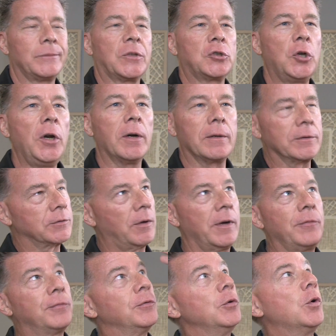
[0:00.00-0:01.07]
Sure. So I
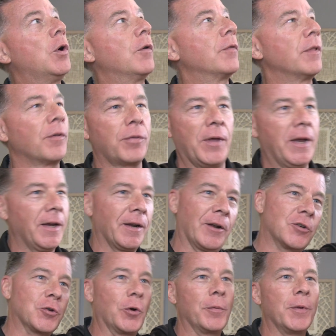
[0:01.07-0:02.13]
flew over the thing and I
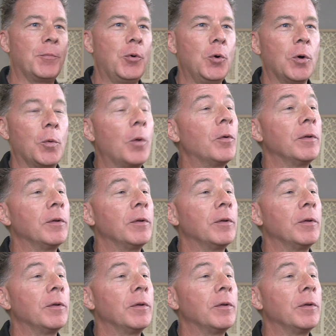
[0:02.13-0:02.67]
showed him the pool.